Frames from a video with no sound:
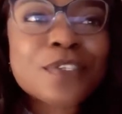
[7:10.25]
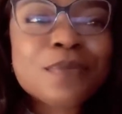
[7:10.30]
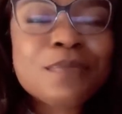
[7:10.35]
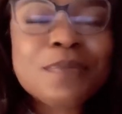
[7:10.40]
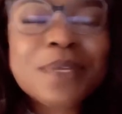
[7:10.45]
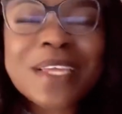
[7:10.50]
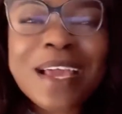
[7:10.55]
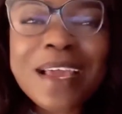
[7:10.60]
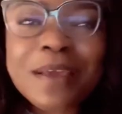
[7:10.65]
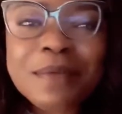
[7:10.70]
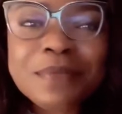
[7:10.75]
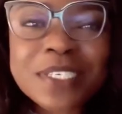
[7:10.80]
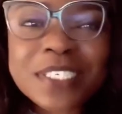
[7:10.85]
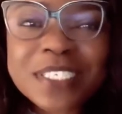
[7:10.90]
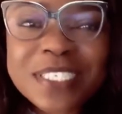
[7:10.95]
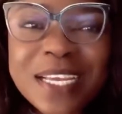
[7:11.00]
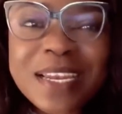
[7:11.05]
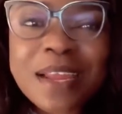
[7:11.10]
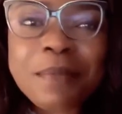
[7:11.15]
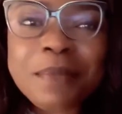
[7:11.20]
no me dey am
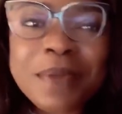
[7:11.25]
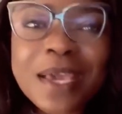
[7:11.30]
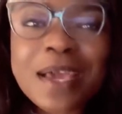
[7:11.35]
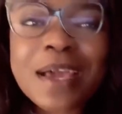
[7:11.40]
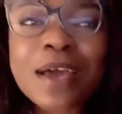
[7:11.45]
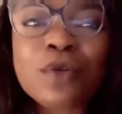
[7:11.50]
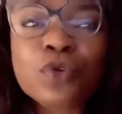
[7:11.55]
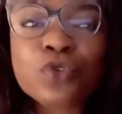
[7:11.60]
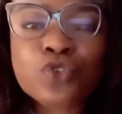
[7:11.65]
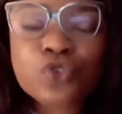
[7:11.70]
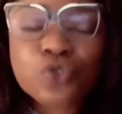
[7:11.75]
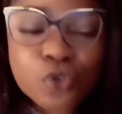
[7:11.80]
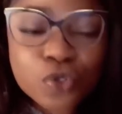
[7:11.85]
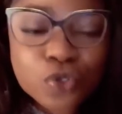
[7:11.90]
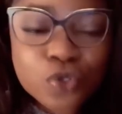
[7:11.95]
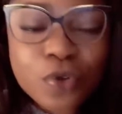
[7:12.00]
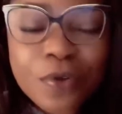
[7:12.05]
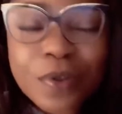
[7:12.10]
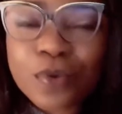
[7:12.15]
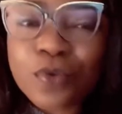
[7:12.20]
chichu na make no throw
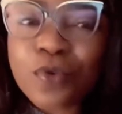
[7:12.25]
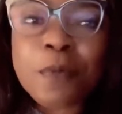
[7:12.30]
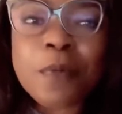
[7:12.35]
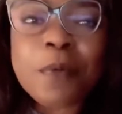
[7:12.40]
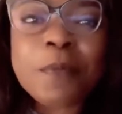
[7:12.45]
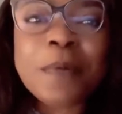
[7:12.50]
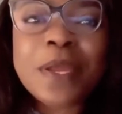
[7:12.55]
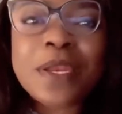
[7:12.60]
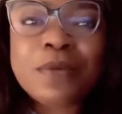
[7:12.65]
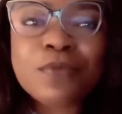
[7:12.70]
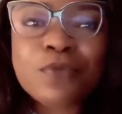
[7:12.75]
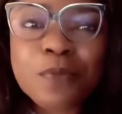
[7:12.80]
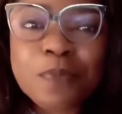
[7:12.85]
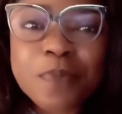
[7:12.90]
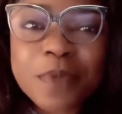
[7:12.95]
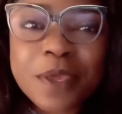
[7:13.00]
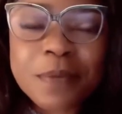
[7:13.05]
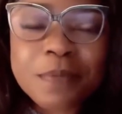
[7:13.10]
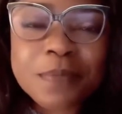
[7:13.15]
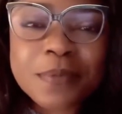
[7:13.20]
story no paper ni mo
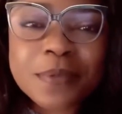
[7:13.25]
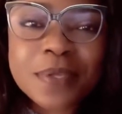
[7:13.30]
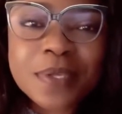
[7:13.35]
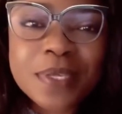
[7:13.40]
pmp